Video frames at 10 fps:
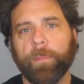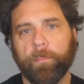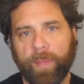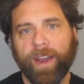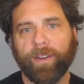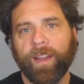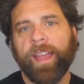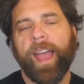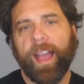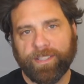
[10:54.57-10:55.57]
better
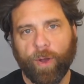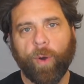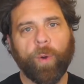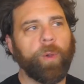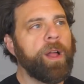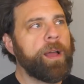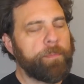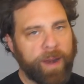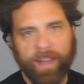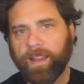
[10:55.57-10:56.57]
as a whole,
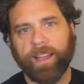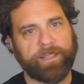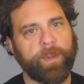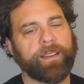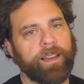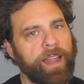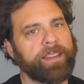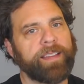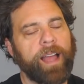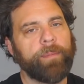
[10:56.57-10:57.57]
but I spent a lot
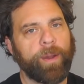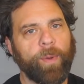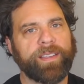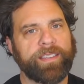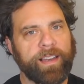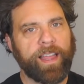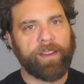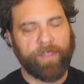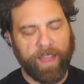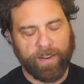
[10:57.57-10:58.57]
of time and I wasted a lot
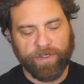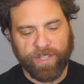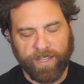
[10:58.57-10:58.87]
of energy,